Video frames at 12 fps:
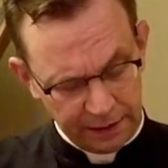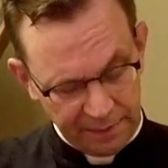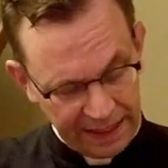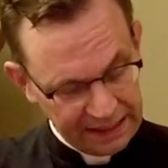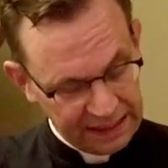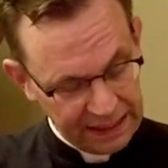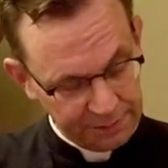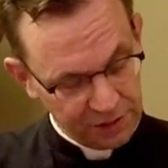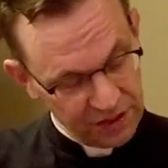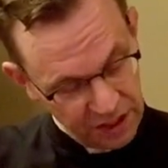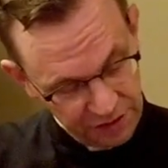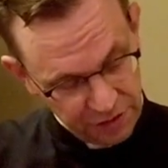The man came
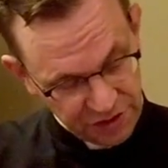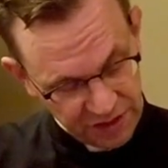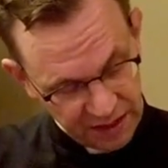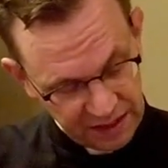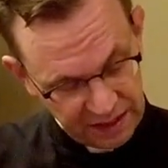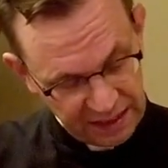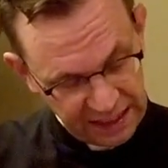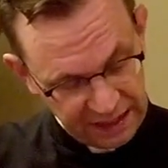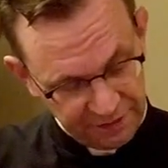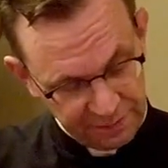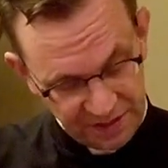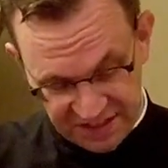to the other son and
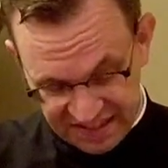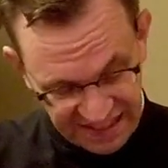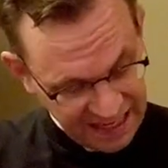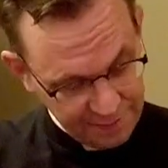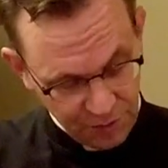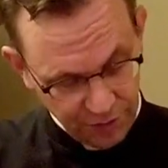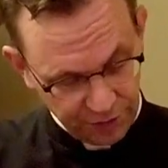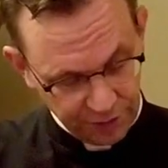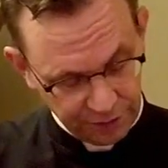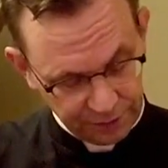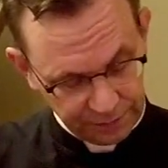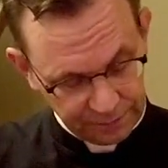gave him the same
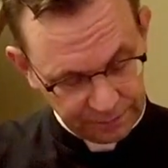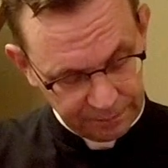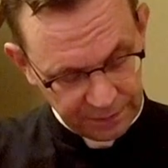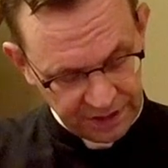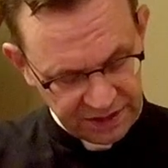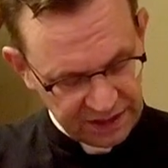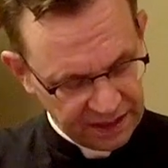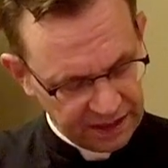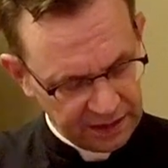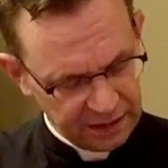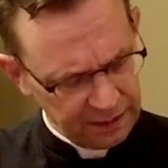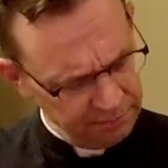order. He
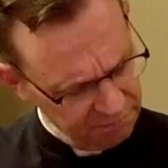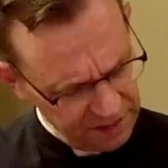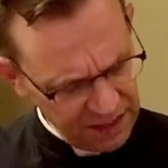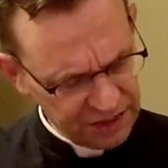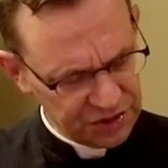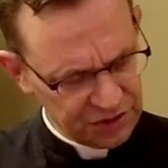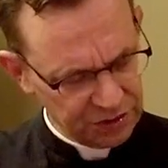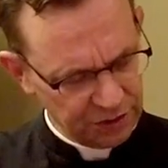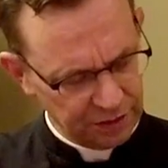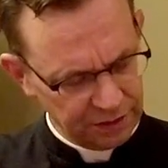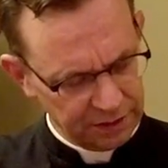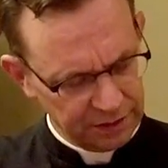said, Yes,
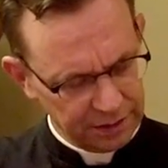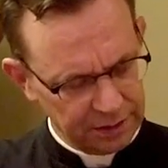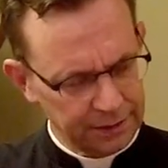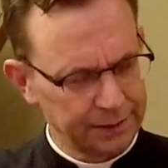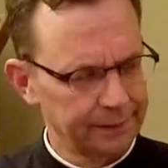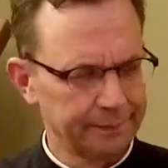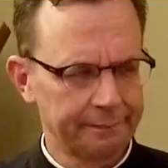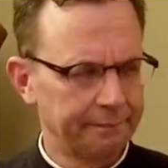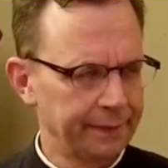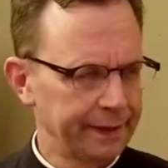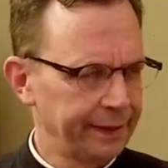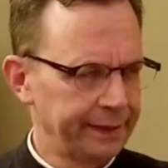sir,
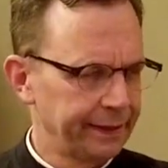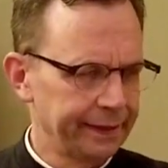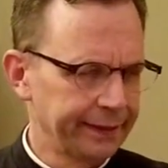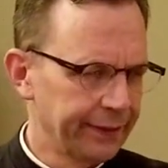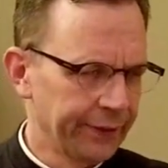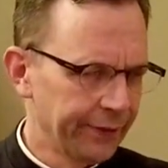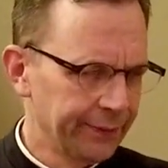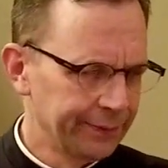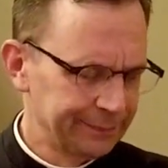but he didn't go.